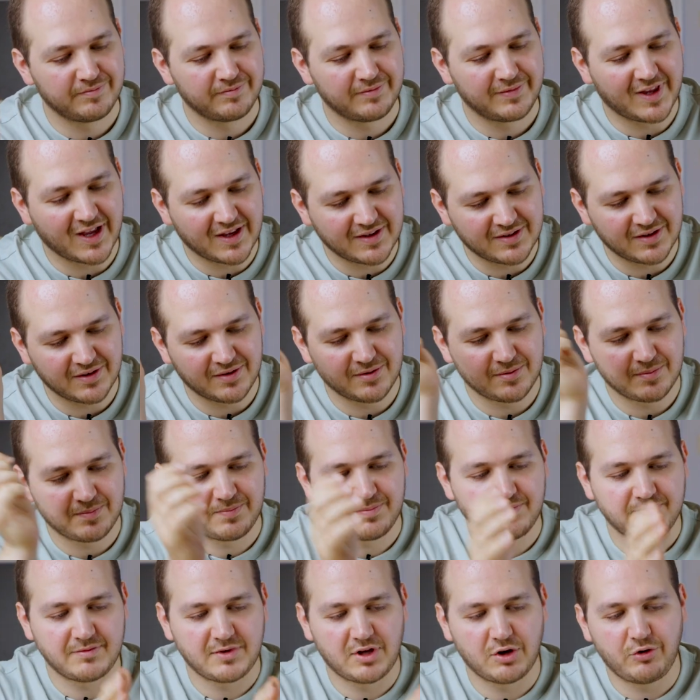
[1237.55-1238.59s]
That's it.
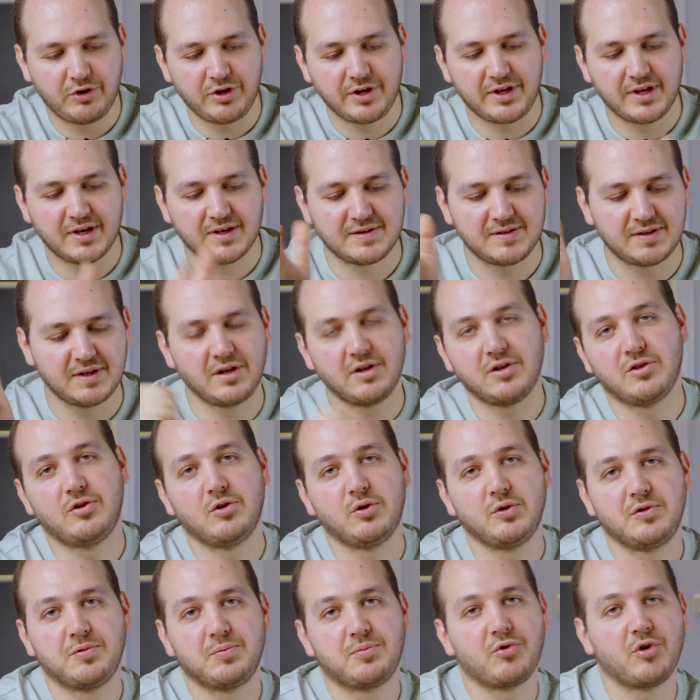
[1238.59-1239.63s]
The Eureka Single
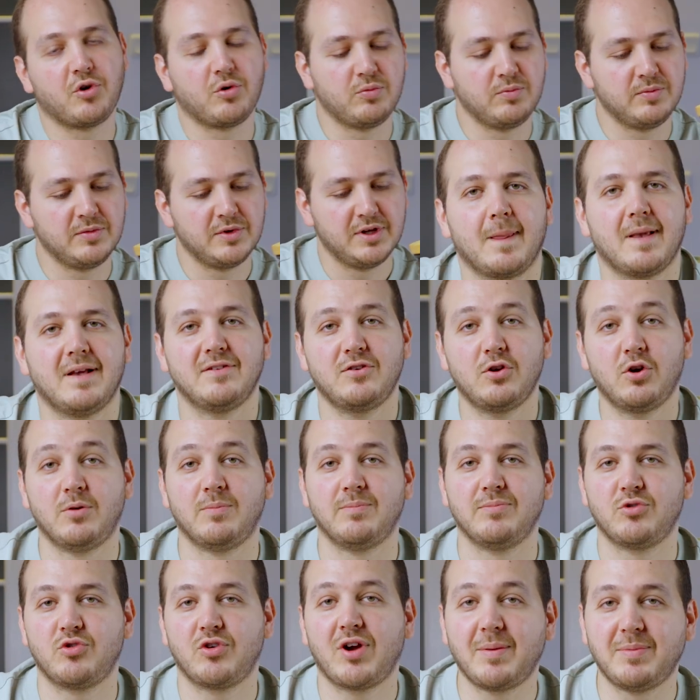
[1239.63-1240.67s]
Dose Pro. So
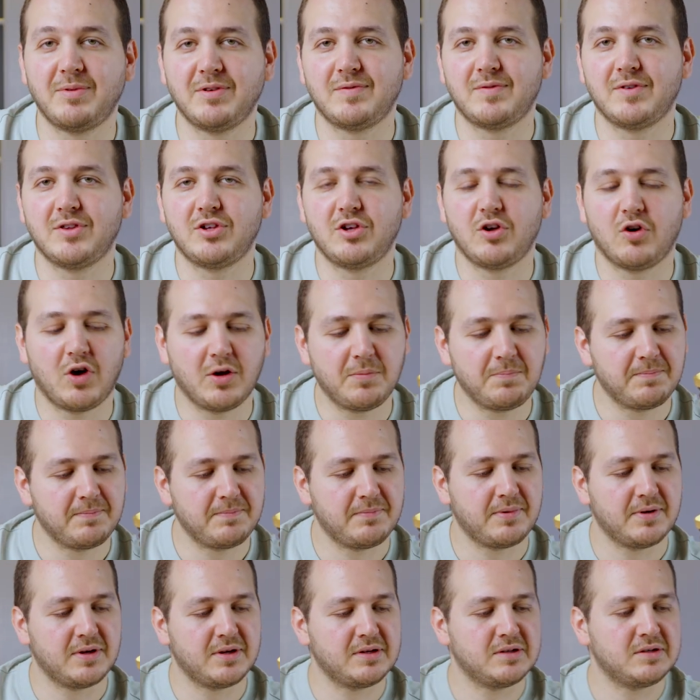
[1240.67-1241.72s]
to wrap this video up,
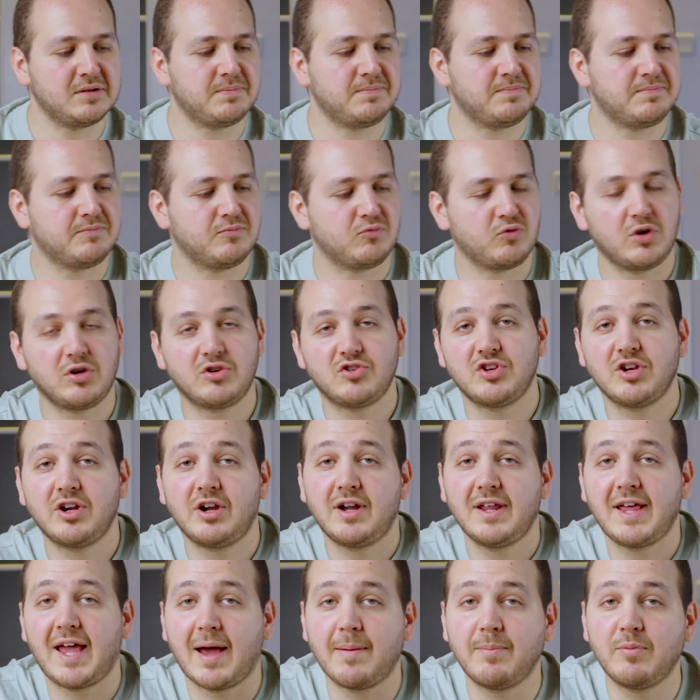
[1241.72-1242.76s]
we're
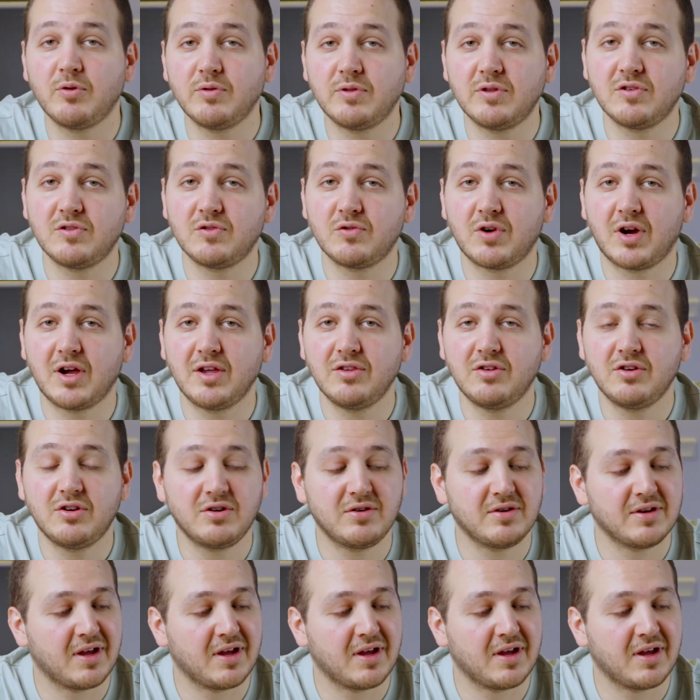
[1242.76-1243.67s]
generally happy with this grinder.